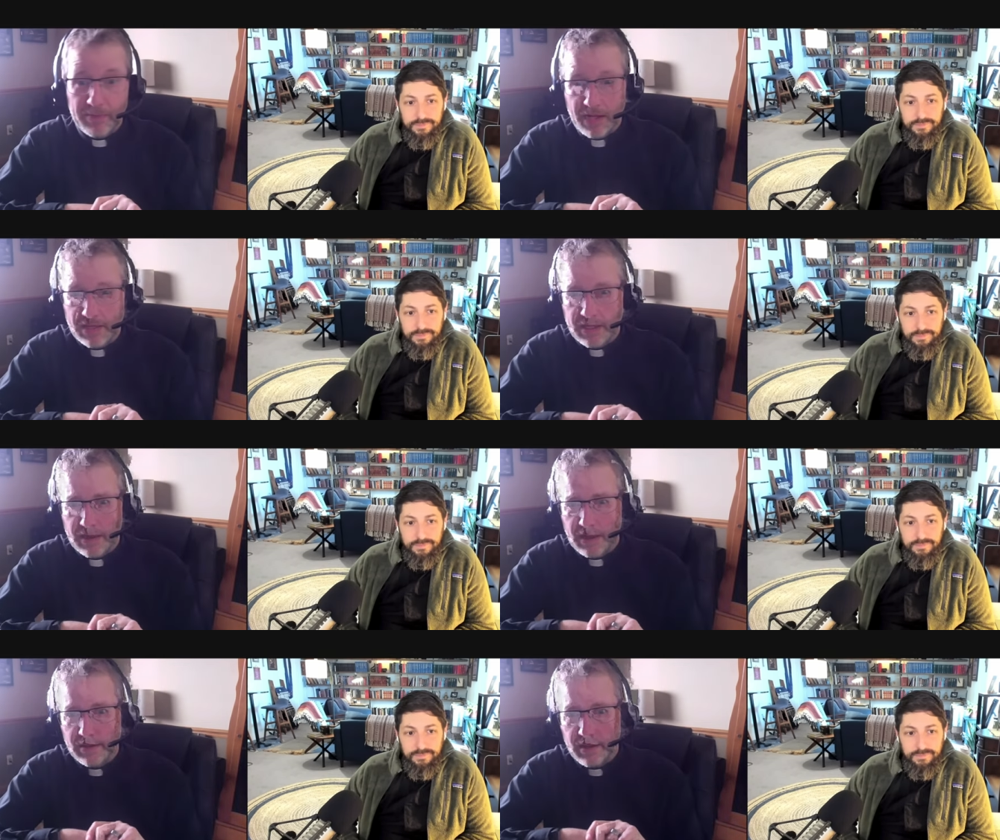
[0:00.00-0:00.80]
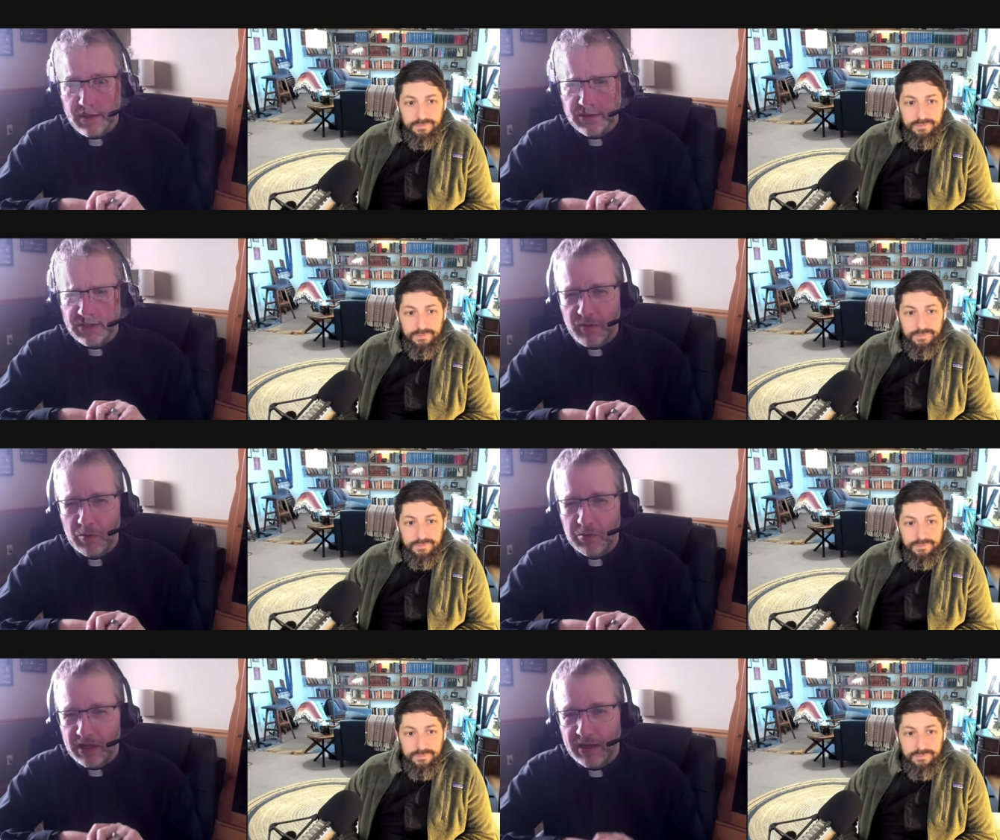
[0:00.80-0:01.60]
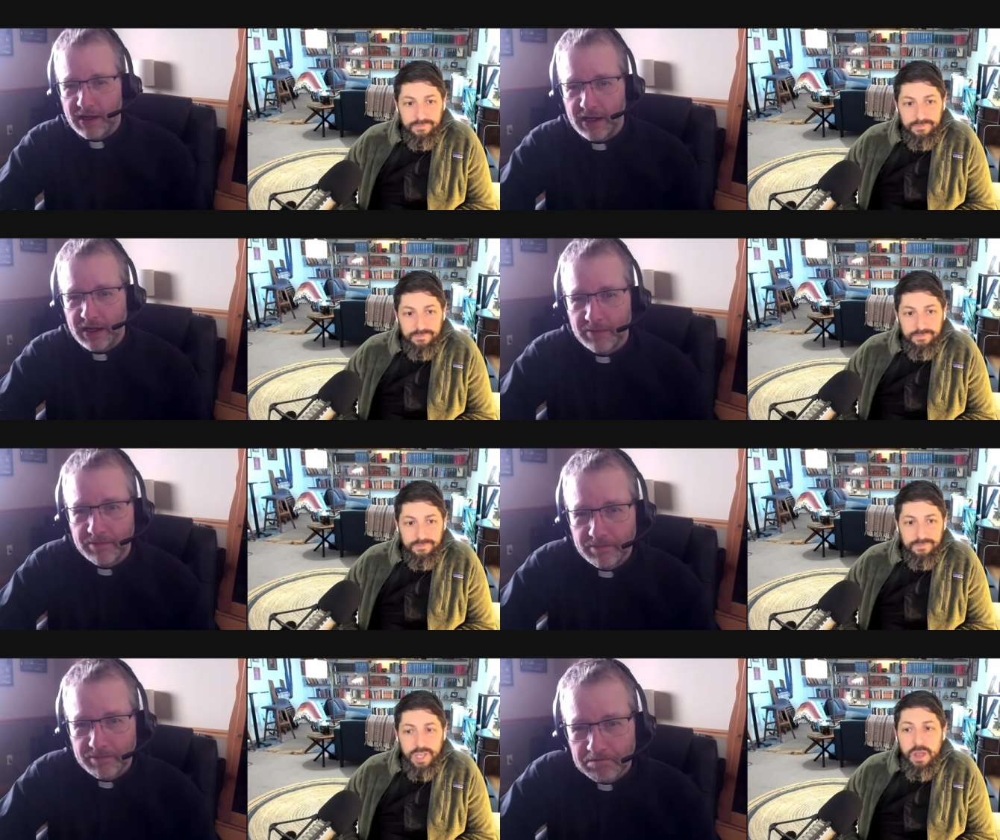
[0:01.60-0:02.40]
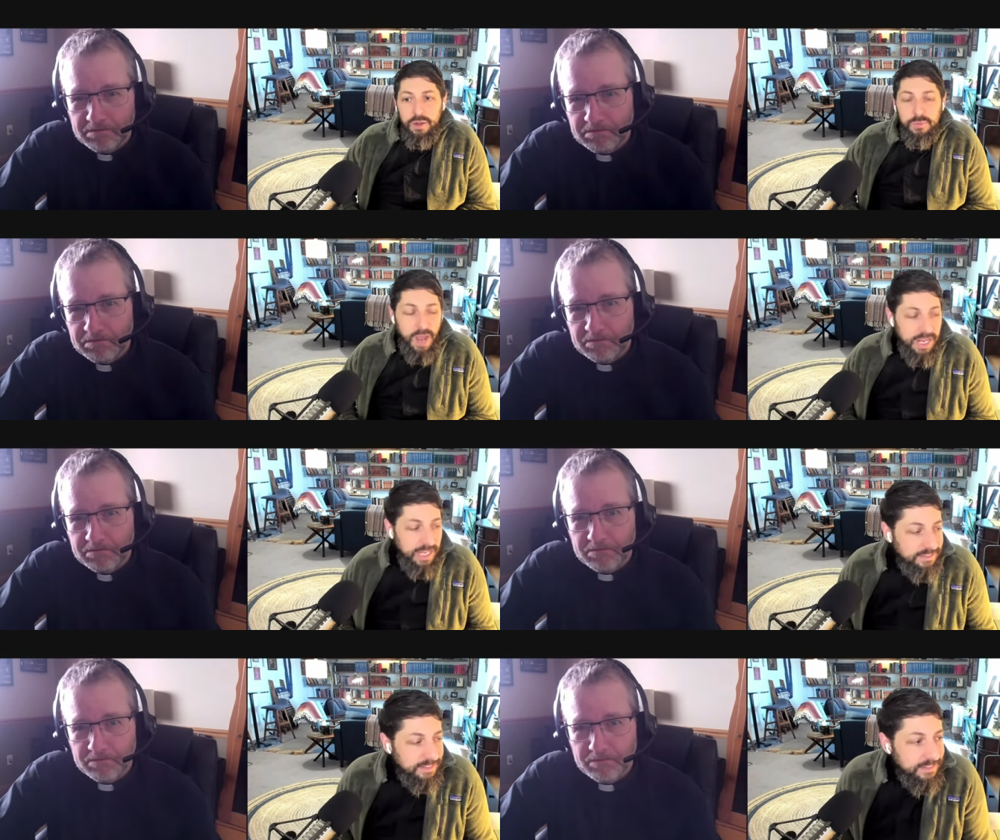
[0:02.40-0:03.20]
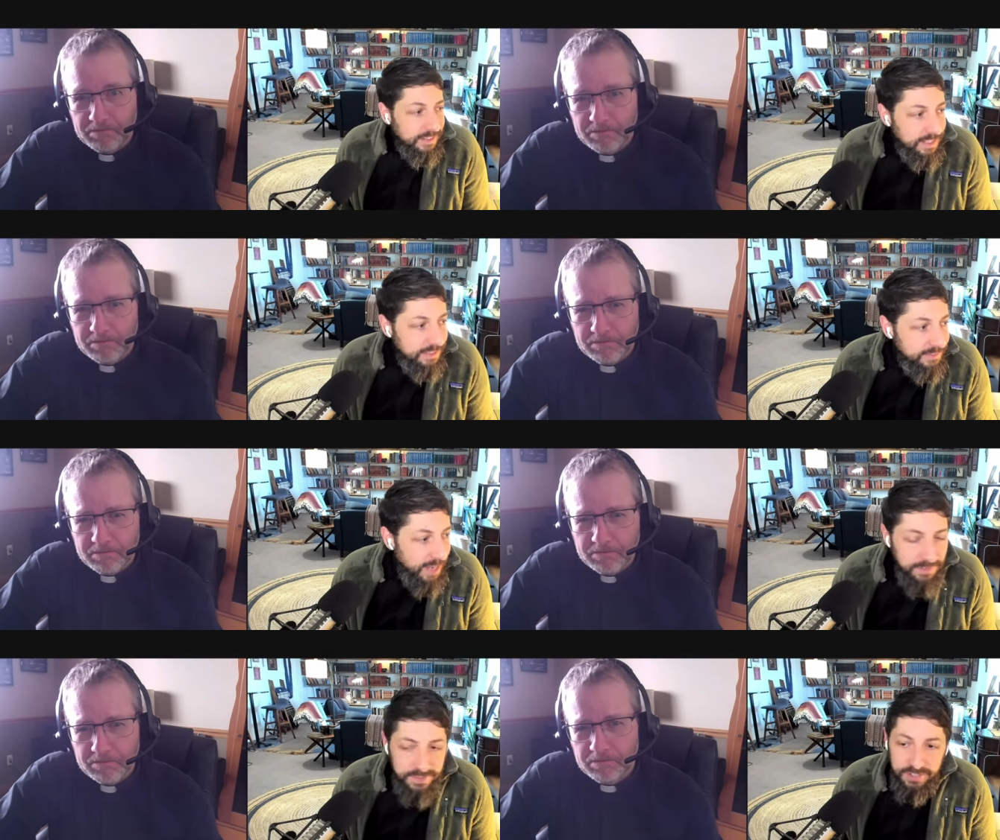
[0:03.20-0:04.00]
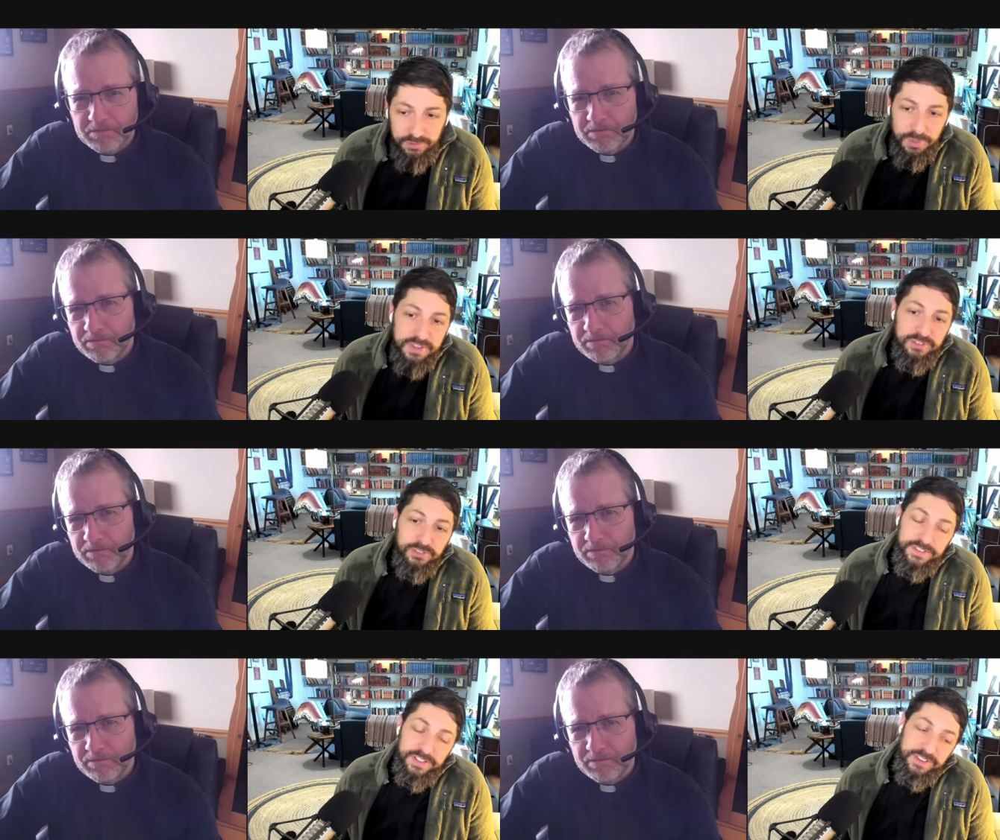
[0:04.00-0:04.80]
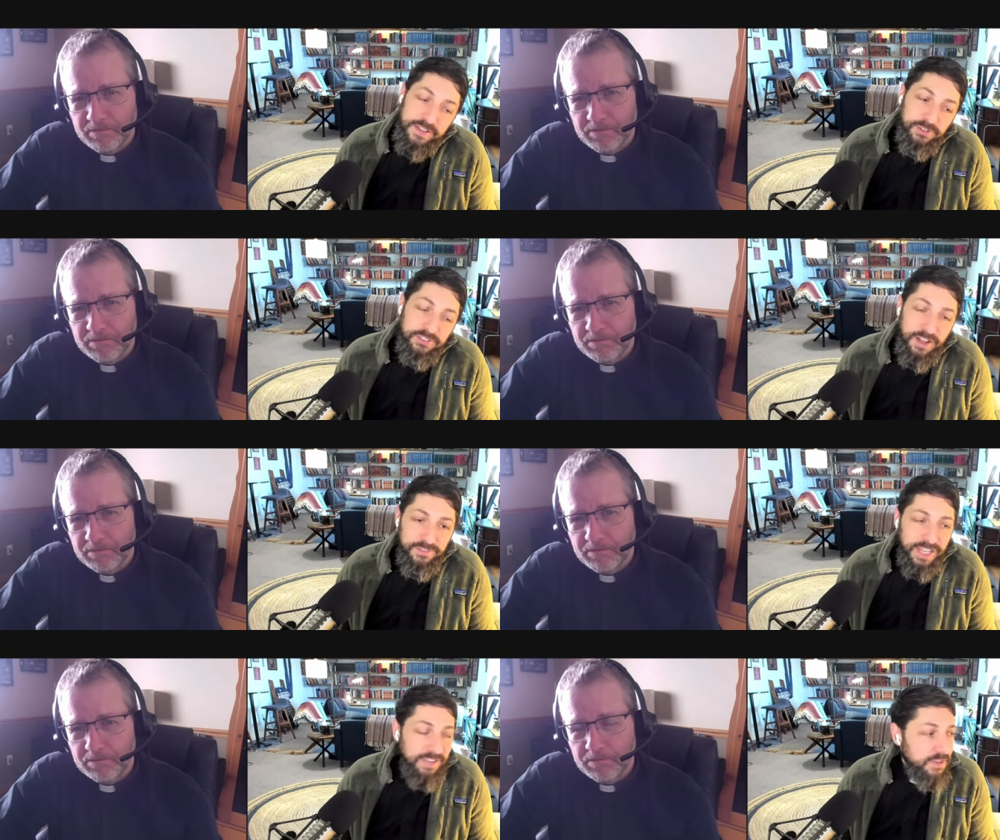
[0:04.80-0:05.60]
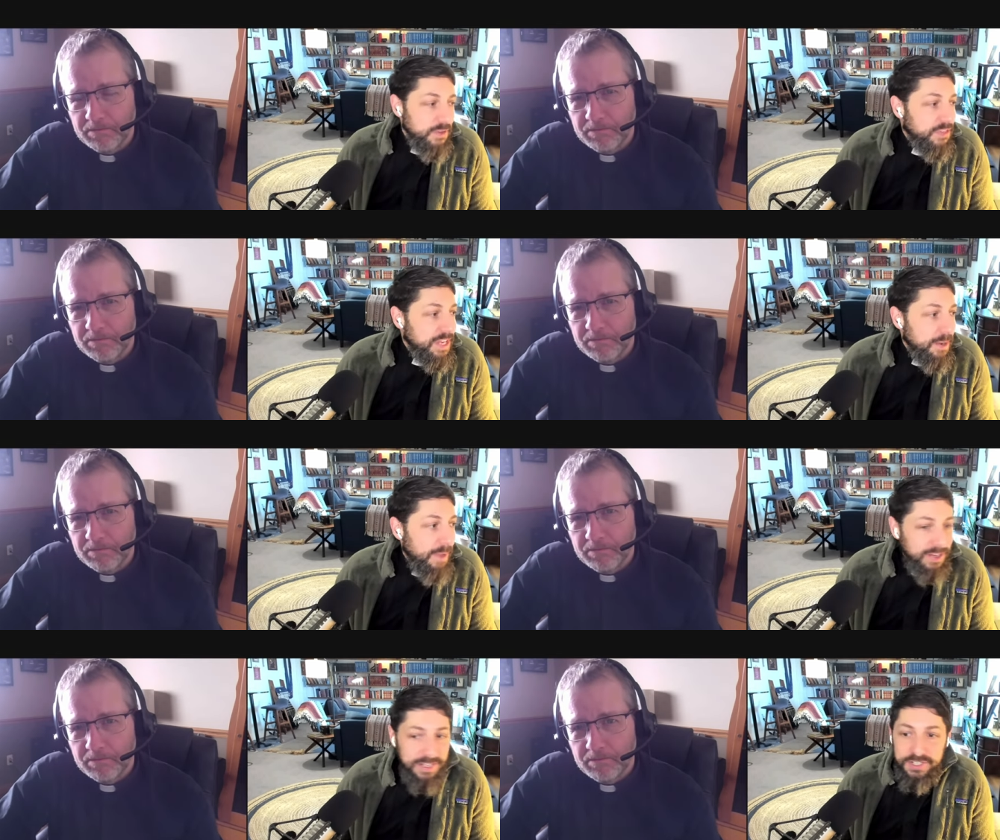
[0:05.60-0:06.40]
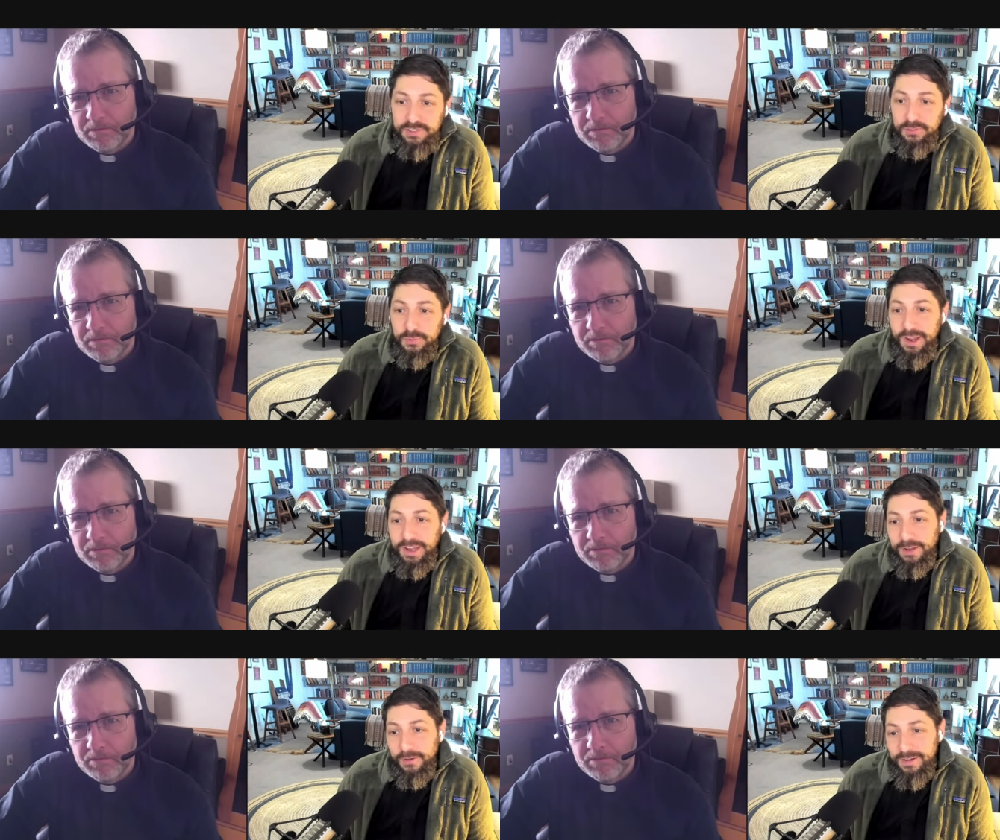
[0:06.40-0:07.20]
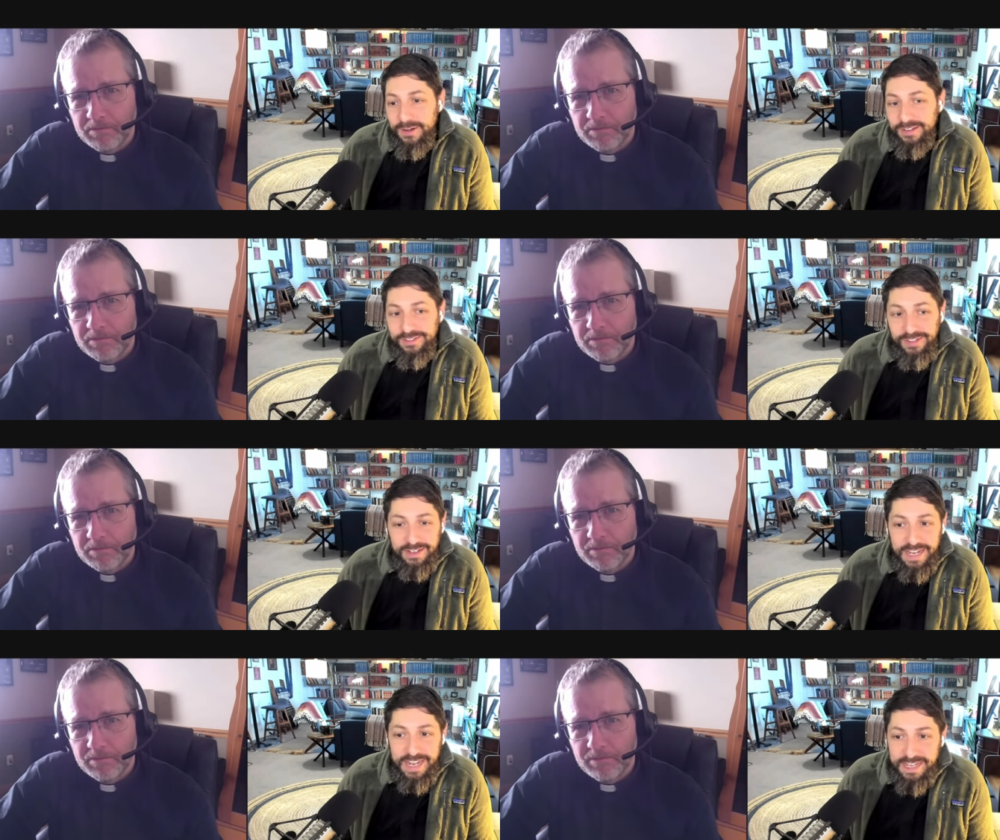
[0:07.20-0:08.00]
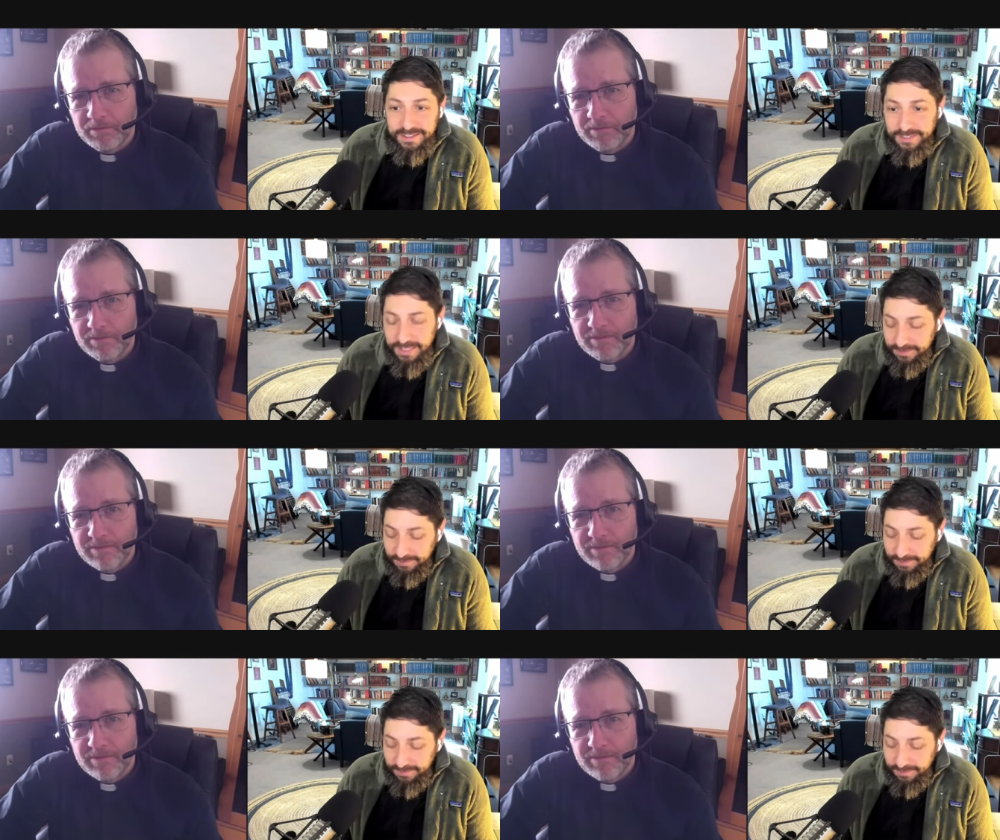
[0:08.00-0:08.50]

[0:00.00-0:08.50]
Speaker 1: that day that that our Savior bled and died.
Speaker 2: Right. It's it's it's not even just sort of the surface level stuff. Like if you think about it, Jesus walking around on Sunday is is